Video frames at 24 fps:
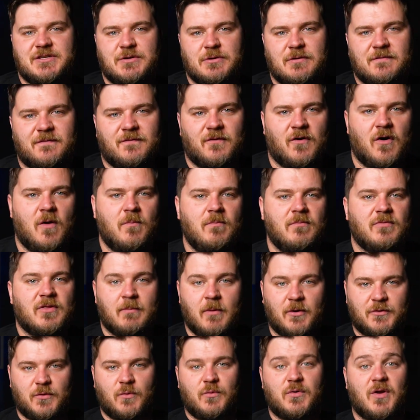uniform, the
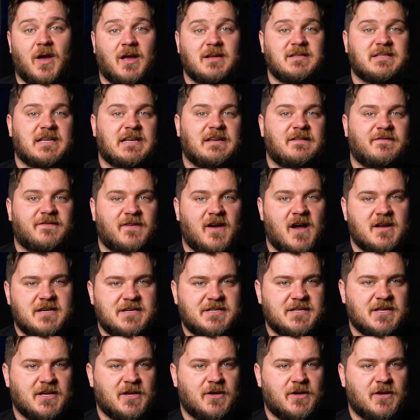model 1932,